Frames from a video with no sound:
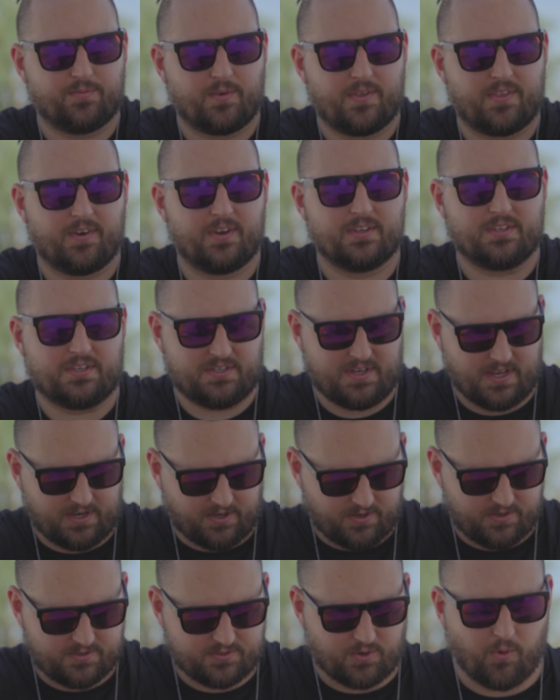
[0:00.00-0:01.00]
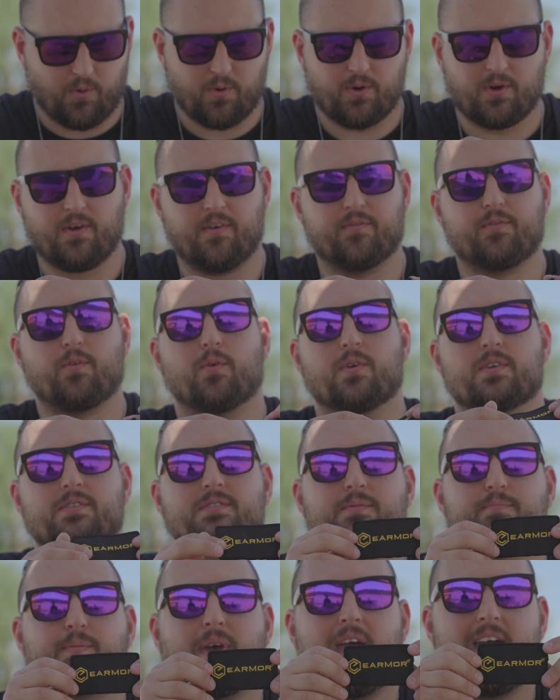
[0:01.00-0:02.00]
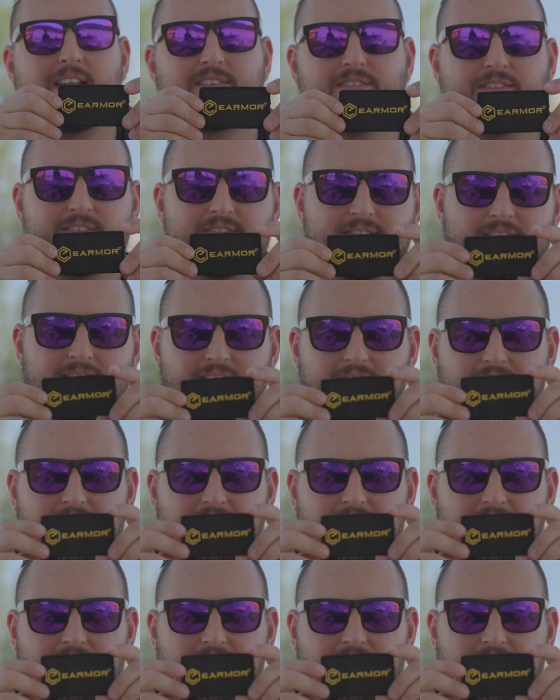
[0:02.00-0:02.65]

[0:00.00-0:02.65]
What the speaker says: whether it's stickers or of course patches.